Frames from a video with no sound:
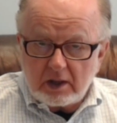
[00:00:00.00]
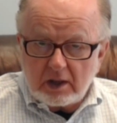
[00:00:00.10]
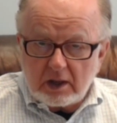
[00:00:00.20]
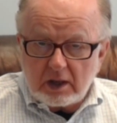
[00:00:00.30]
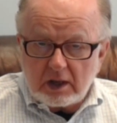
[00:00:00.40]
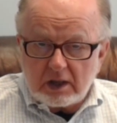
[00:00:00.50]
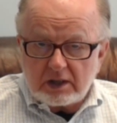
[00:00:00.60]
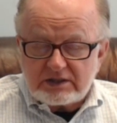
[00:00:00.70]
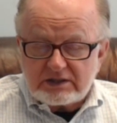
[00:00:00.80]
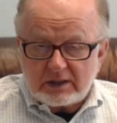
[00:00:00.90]
wrong.
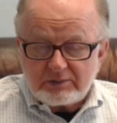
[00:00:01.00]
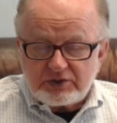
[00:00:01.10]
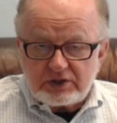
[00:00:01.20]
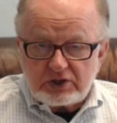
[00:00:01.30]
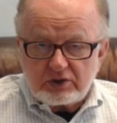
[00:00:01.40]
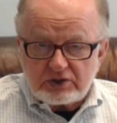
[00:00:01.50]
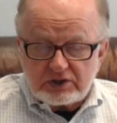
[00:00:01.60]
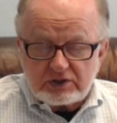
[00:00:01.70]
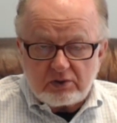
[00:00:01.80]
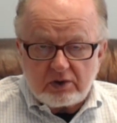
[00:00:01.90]
Substance use
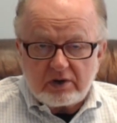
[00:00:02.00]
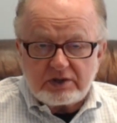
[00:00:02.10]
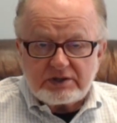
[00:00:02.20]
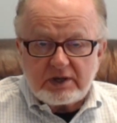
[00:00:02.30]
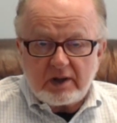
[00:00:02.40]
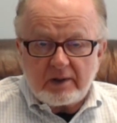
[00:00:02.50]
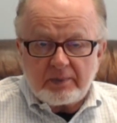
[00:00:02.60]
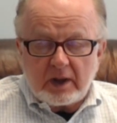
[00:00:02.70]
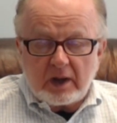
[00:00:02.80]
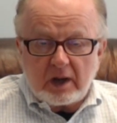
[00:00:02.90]
disorders
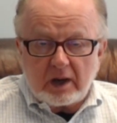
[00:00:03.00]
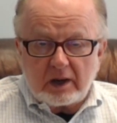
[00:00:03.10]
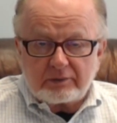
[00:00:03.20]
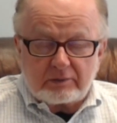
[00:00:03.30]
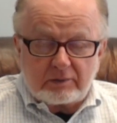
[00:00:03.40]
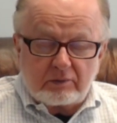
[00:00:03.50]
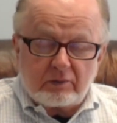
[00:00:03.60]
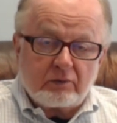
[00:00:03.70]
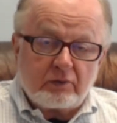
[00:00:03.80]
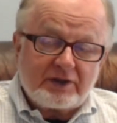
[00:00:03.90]

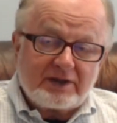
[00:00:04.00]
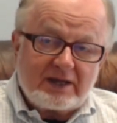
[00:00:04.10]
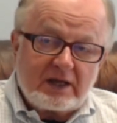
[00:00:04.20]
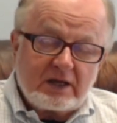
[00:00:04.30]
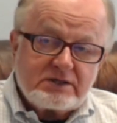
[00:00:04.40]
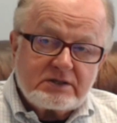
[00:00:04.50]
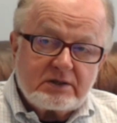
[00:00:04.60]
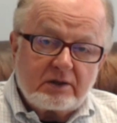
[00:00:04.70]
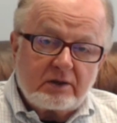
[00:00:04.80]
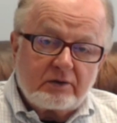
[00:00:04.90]
with kids.
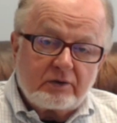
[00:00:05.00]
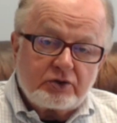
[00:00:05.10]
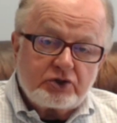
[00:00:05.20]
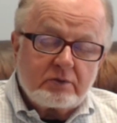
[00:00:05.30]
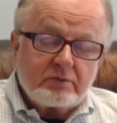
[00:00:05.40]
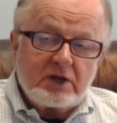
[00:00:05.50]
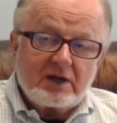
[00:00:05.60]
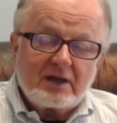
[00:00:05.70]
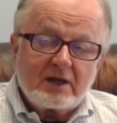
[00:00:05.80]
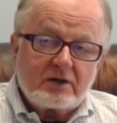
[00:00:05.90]
Show me a
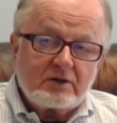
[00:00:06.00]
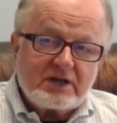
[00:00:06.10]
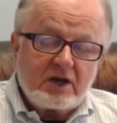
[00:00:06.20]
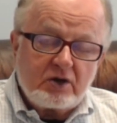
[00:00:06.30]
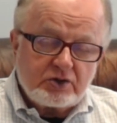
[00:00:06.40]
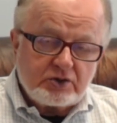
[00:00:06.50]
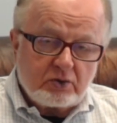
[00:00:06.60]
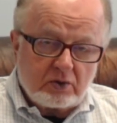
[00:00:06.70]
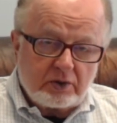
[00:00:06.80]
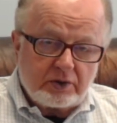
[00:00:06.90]
kid who's 10 years
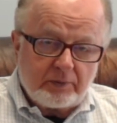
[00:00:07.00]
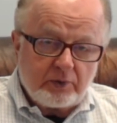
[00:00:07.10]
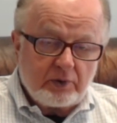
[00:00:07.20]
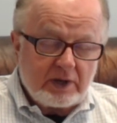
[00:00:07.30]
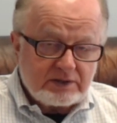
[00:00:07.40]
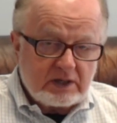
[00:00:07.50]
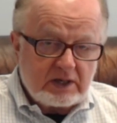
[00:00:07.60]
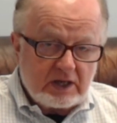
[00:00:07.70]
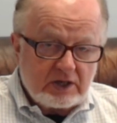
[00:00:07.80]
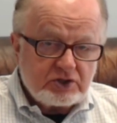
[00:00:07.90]
old who has
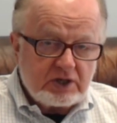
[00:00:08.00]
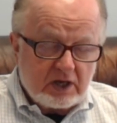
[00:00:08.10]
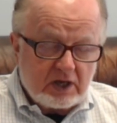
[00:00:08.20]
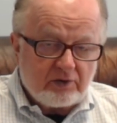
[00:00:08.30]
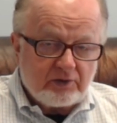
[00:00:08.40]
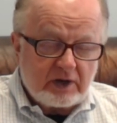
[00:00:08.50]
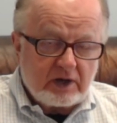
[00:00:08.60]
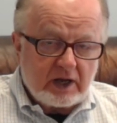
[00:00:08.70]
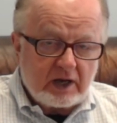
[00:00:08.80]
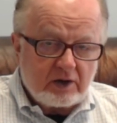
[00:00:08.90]
ADHD carefully
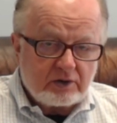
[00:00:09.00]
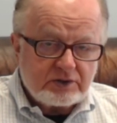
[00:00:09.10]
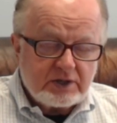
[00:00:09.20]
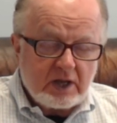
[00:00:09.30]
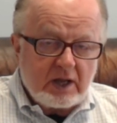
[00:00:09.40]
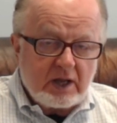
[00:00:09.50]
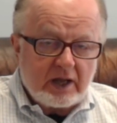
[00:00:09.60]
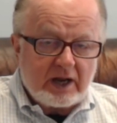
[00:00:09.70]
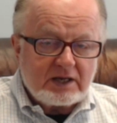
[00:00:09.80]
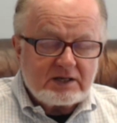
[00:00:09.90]
diagnosed, and I
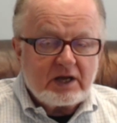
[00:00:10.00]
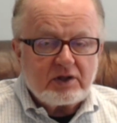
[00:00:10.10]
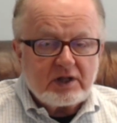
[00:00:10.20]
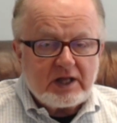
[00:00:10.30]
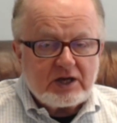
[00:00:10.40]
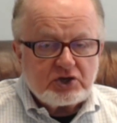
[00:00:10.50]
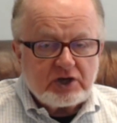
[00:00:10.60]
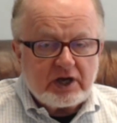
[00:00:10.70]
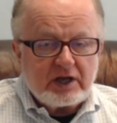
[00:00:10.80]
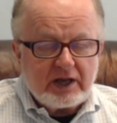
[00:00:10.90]
can tell you that
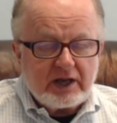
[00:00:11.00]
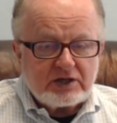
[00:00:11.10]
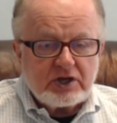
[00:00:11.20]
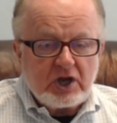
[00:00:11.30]
child has